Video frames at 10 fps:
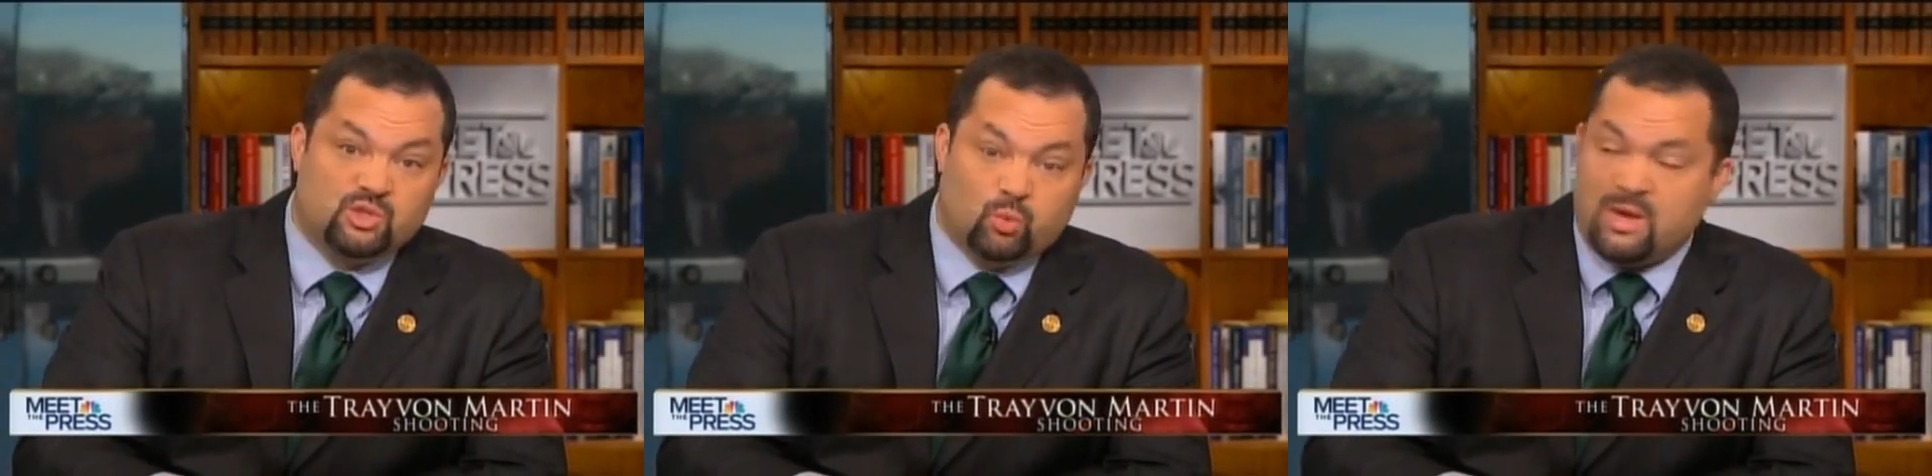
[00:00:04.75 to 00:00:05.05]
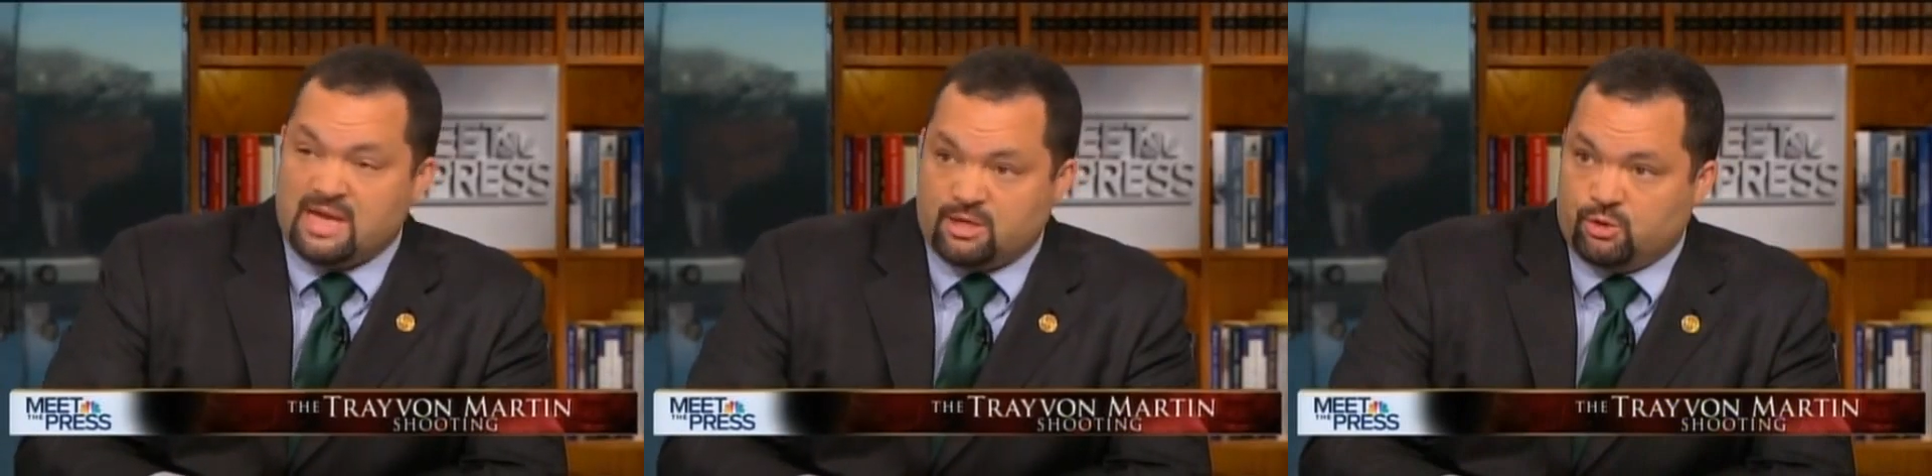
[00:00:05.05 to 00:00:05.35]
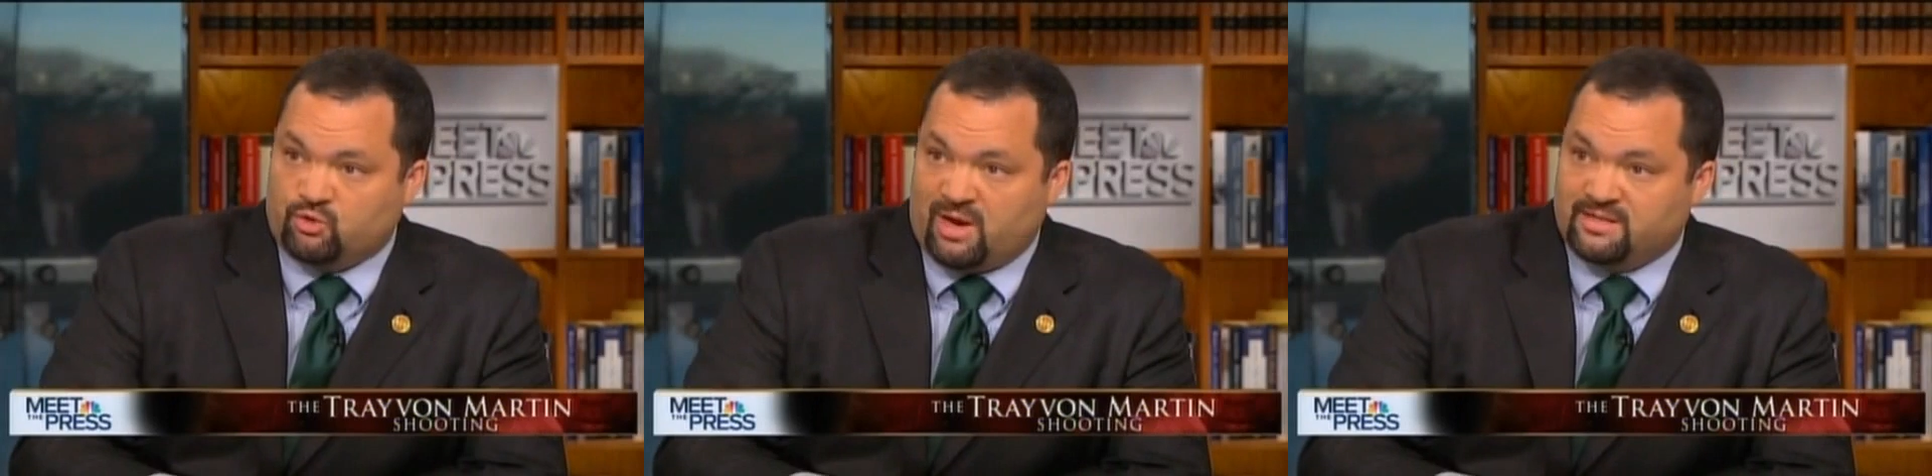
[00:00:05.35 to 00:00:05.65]
and they
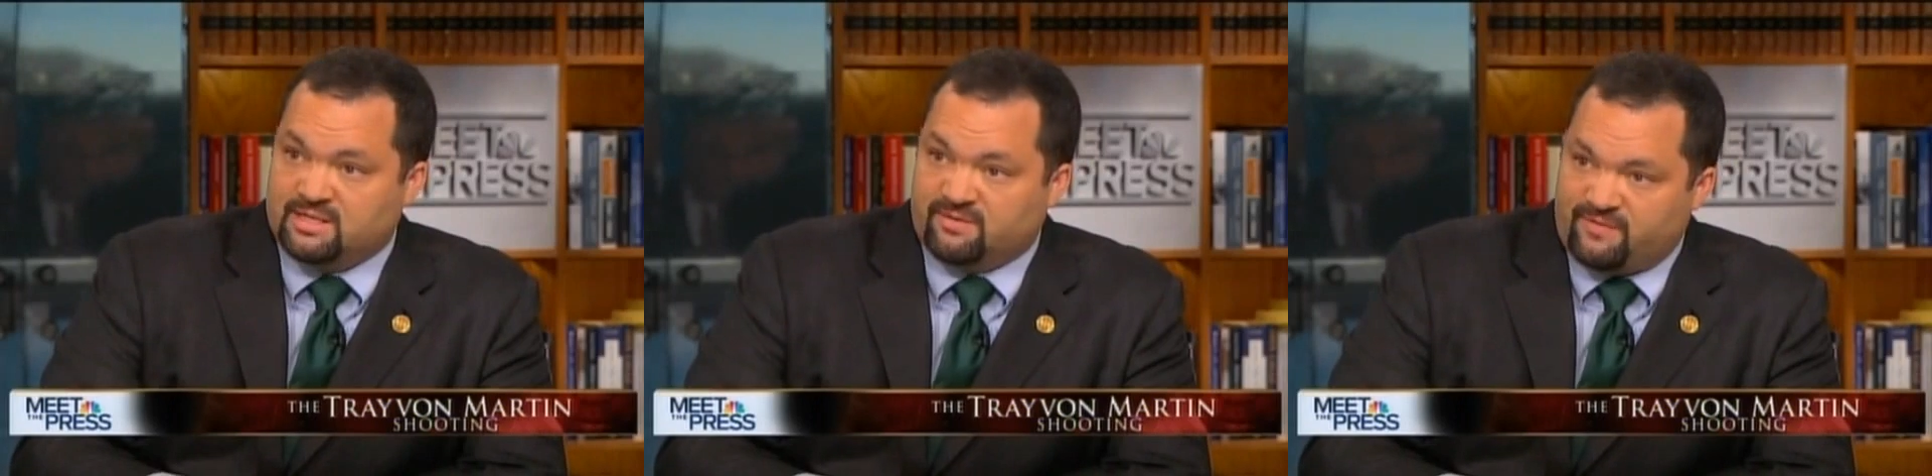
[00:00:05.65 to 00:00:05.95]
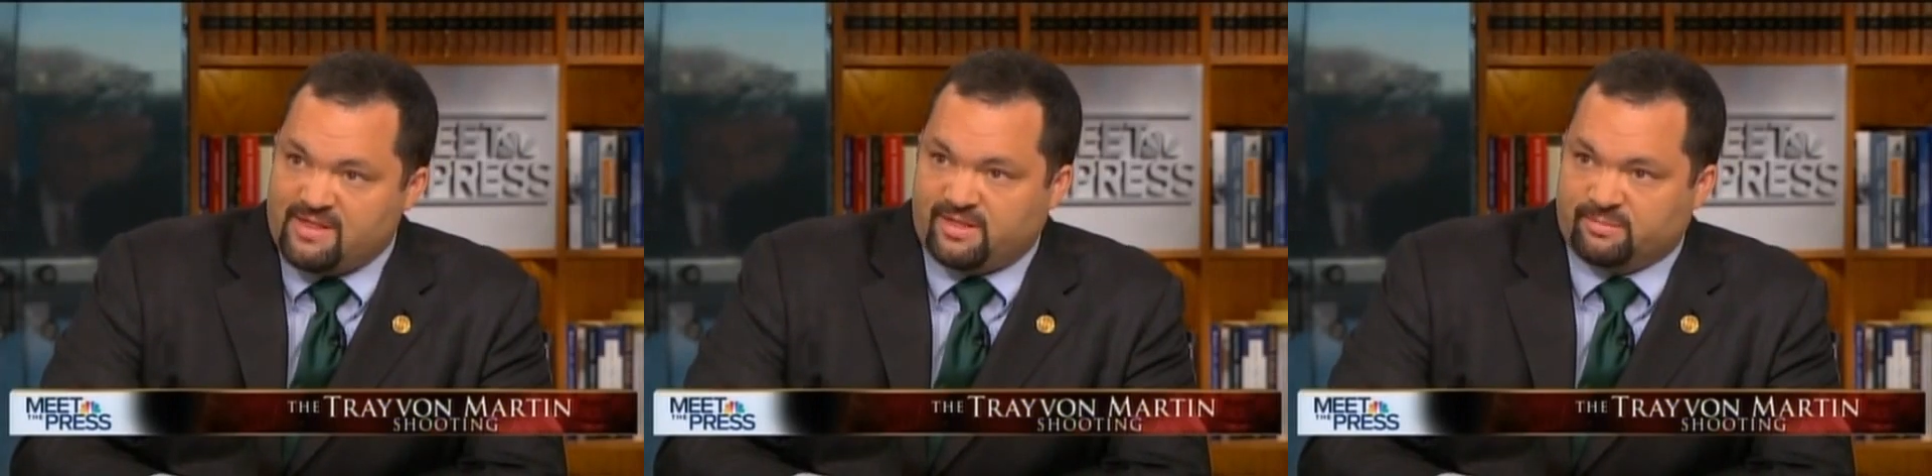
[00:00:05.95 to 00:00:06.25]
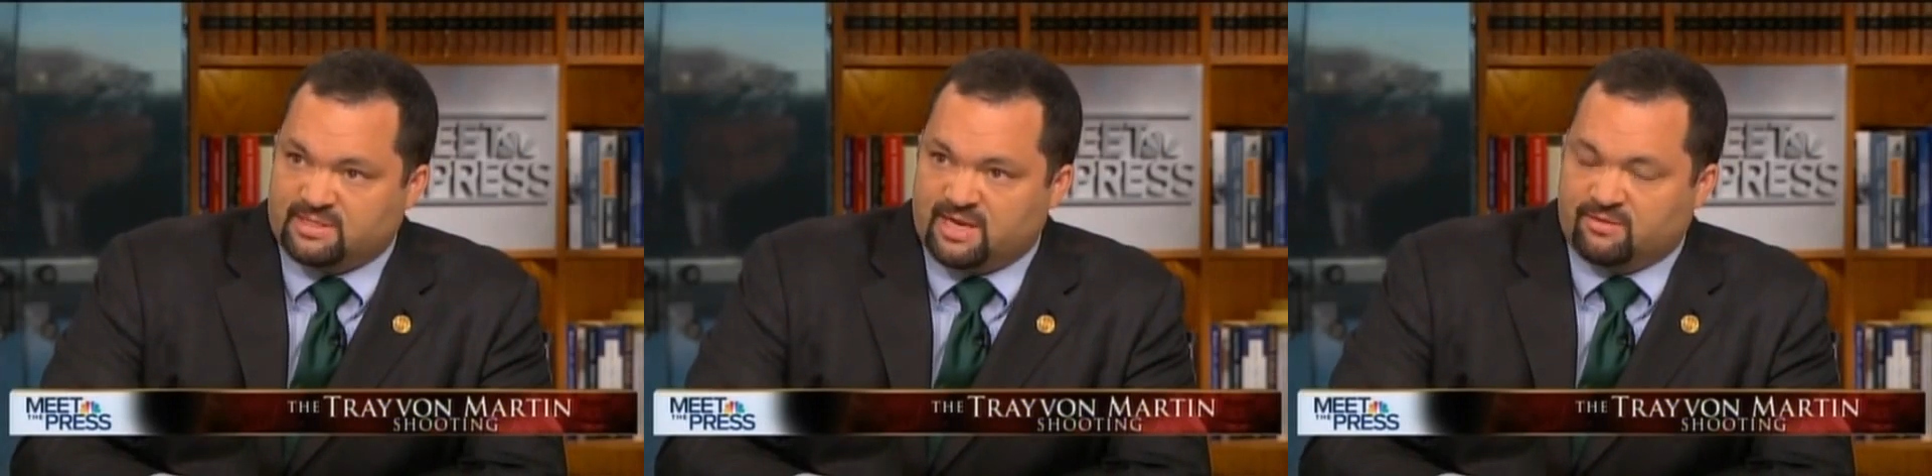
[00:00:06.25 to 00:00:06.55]
swing at you trying to
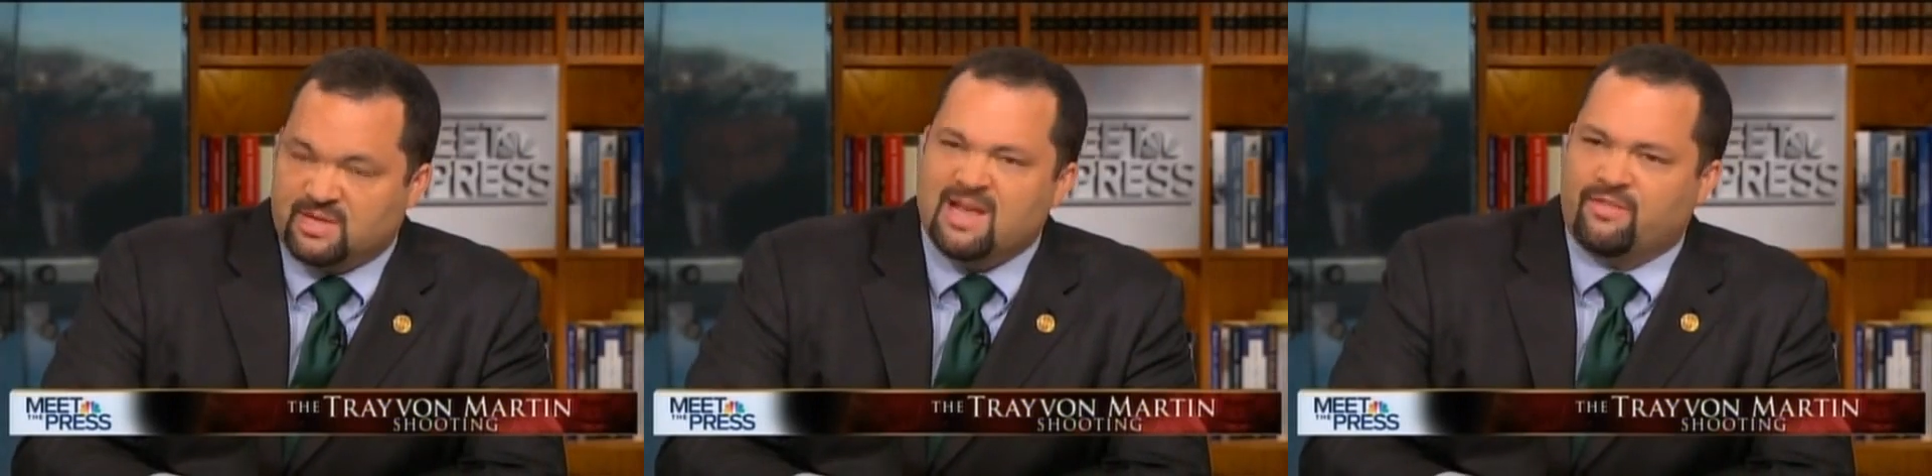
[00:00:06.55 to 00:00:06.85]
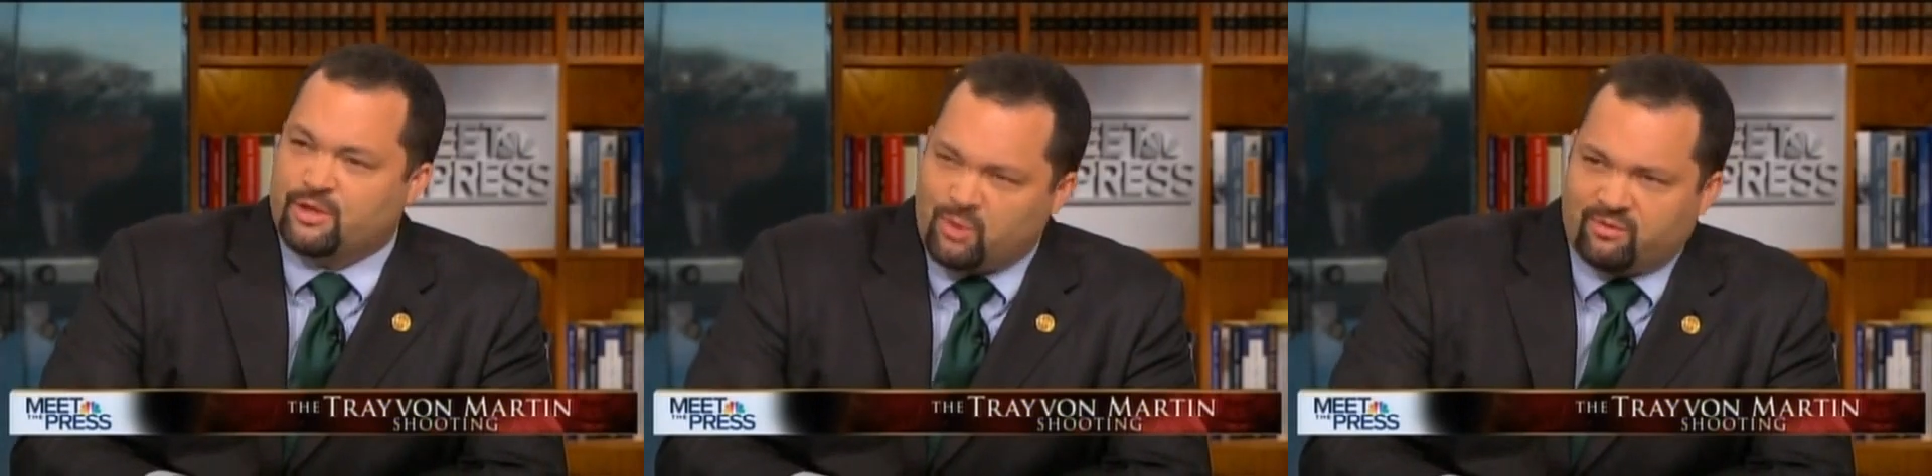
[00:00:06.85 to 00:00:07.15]
defend themselves,